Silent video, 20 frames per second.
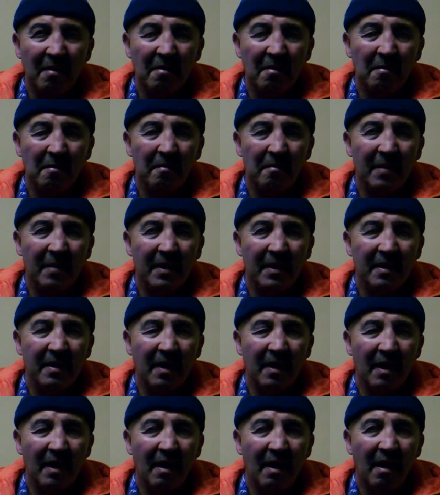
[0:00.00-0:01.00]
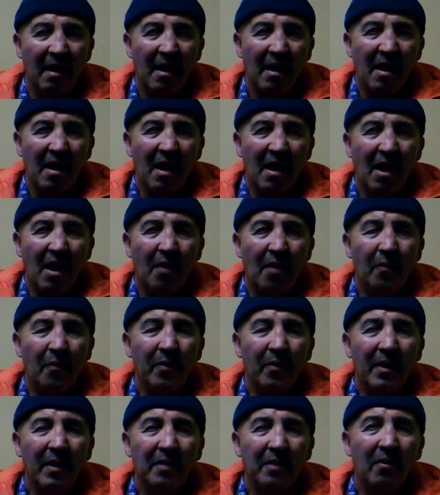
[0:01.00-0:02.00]
But
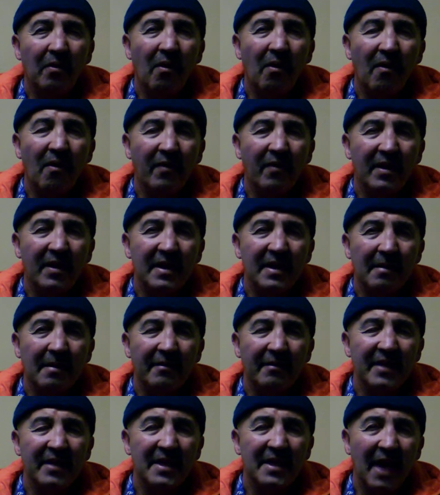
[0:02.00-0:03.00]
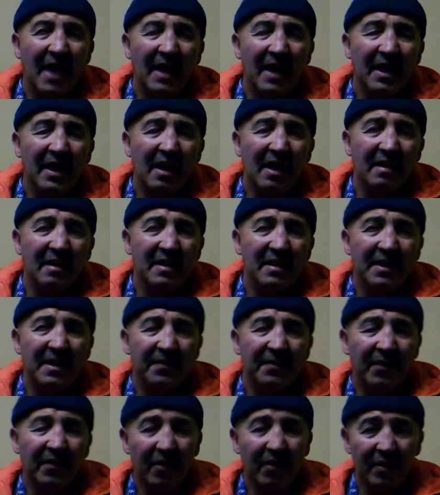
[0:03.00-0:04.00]
we'll go over some of these ideas. This
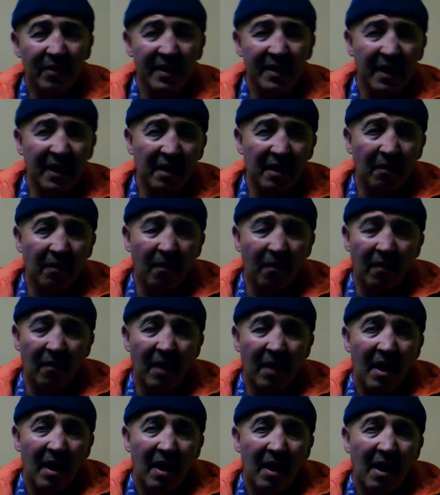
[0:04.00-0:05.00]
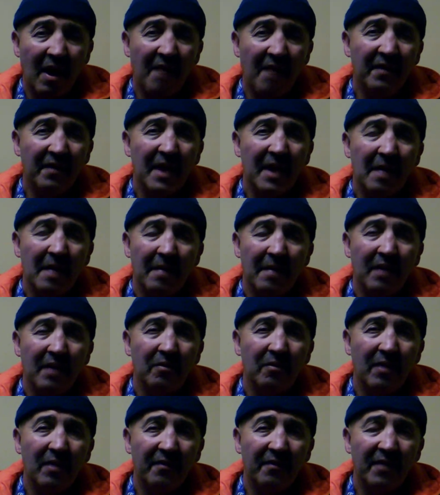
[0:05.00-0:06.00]
video is getting old. Every time I do
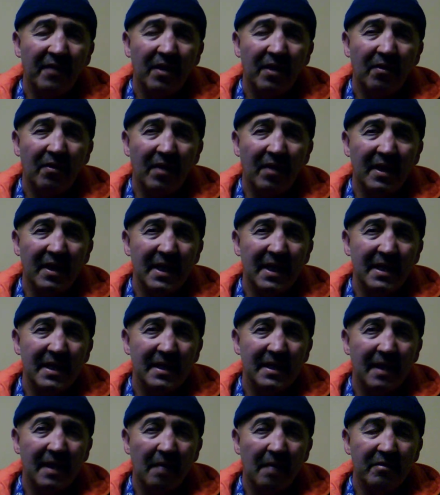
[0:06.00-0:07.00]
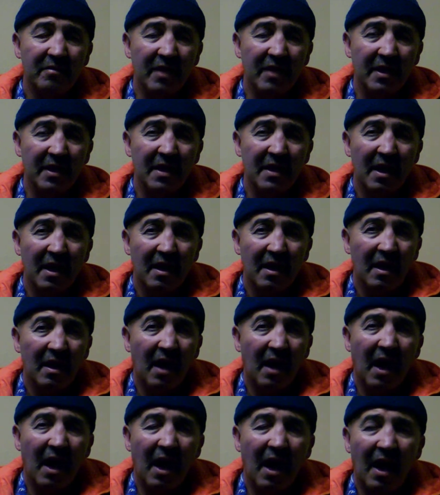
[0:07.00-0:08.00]
a video on these subjects,
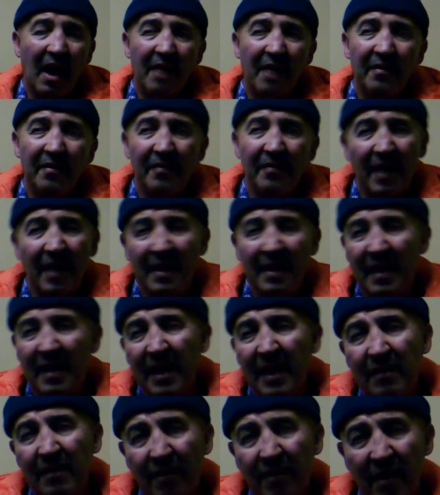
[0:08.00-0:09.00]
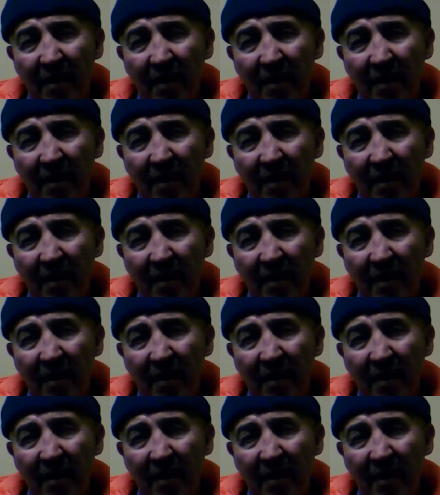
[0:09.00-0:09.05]
and later on I